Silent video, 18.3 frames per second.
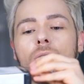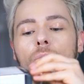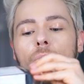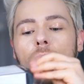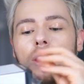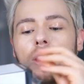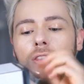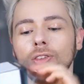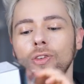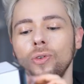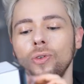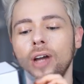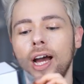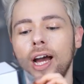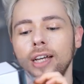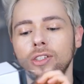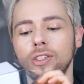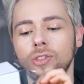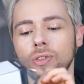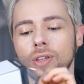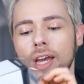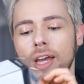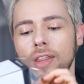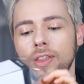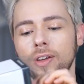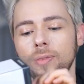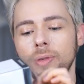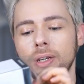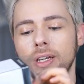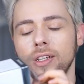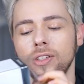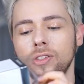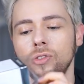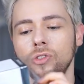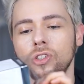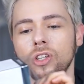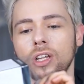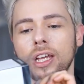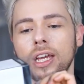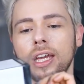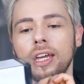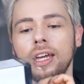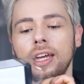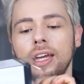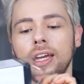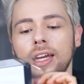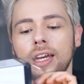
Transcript: with you guys together, because usually